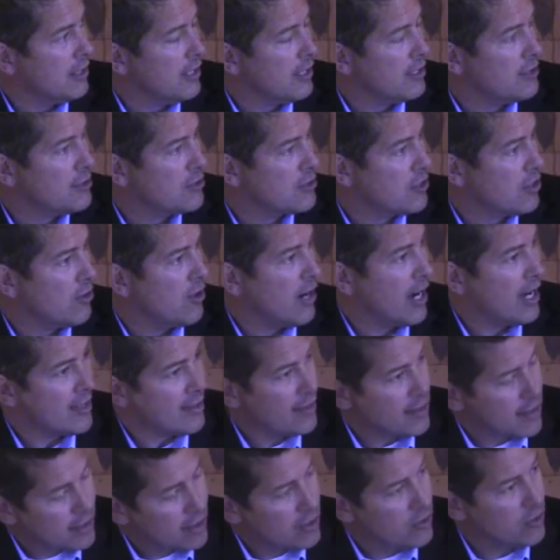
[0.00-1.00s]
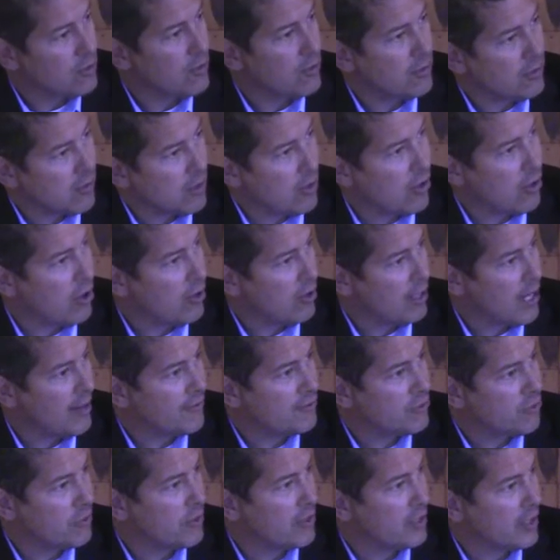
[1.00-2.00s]
And so I think you all
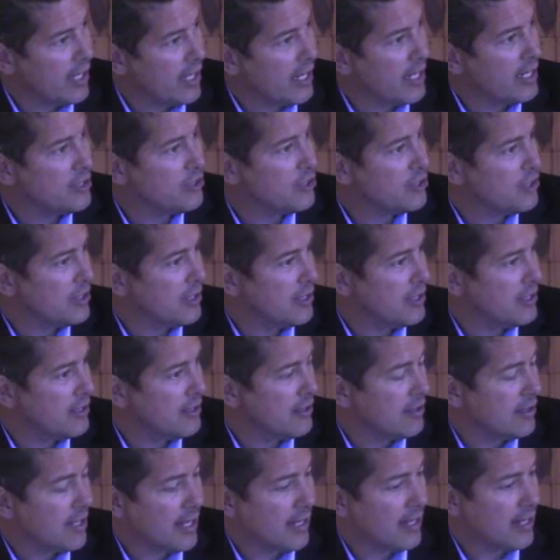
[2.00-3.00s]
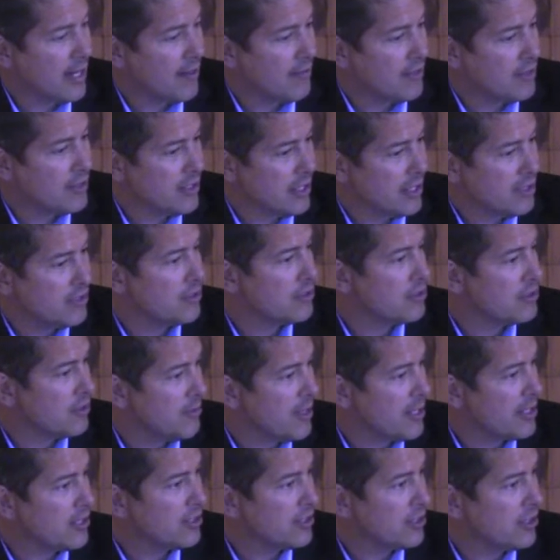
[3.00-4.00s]
have to engage in that conversation to
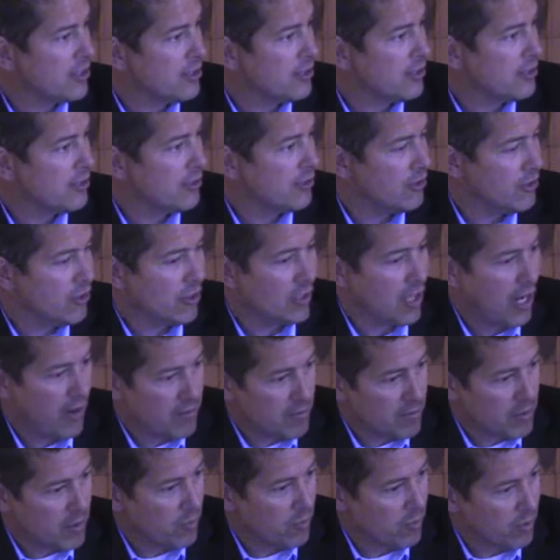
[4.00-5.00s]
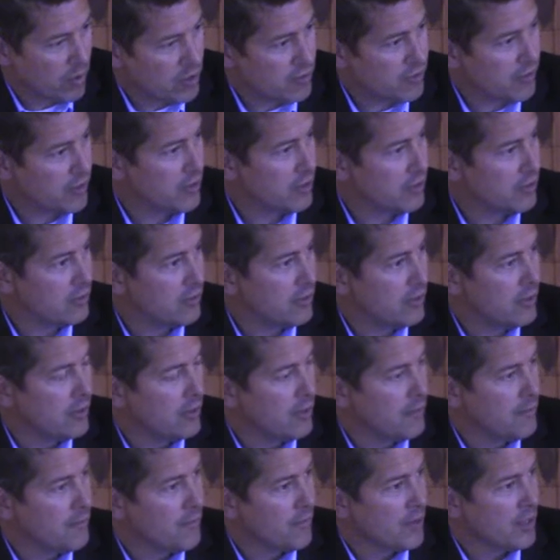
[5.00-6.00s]
make sure your government works for you,
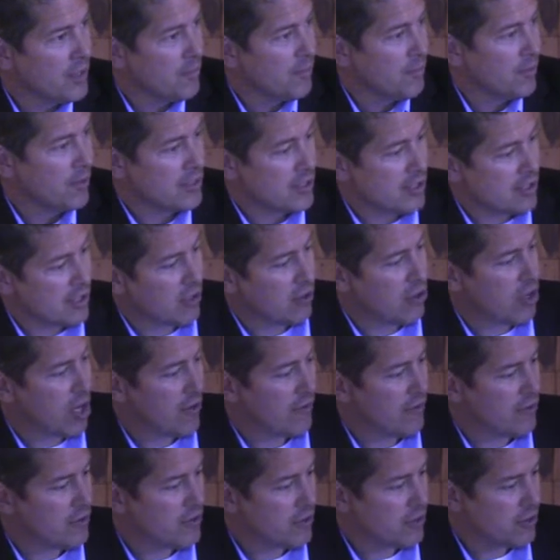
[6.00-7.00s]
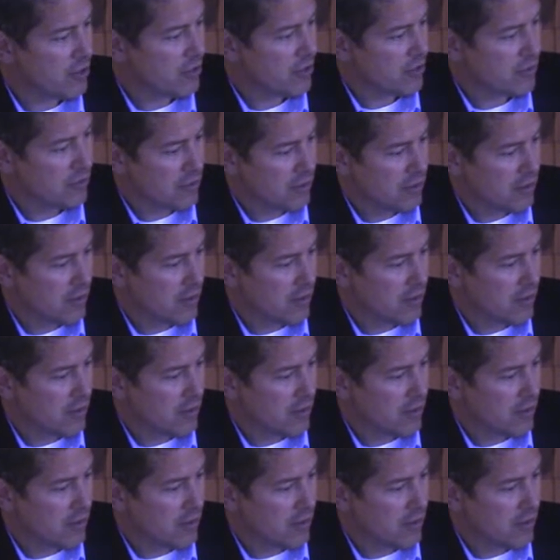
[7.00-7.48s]
but still offers you